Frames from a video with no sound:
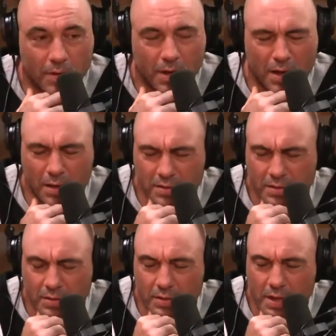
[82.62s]
Oh, it's
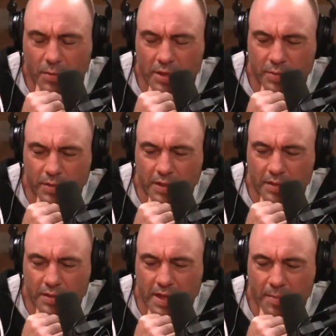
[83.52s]
so good. I watched one the
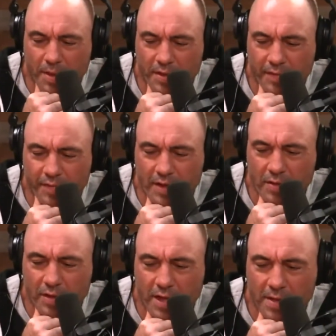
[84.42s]
other day about the
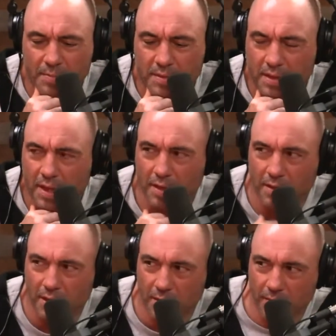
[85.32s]
video games that
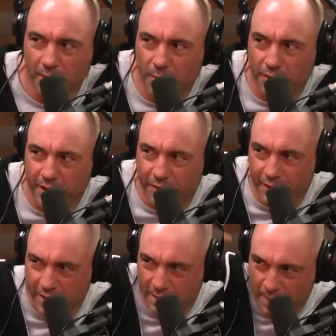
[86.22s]
they put that
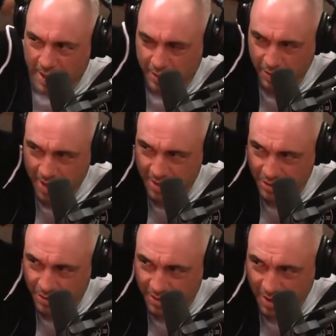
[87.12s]
thing in the back of your head.
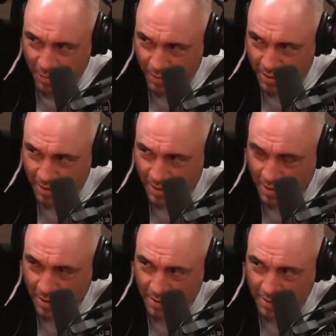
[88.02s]
Did you see that one?
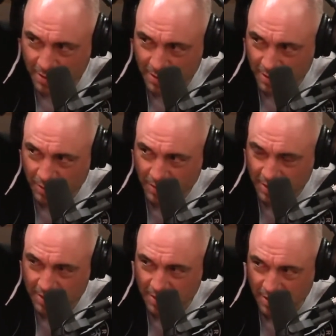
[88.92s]
It's in the new
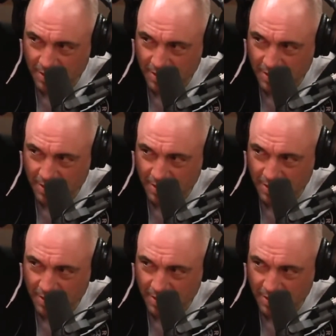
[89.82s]
season.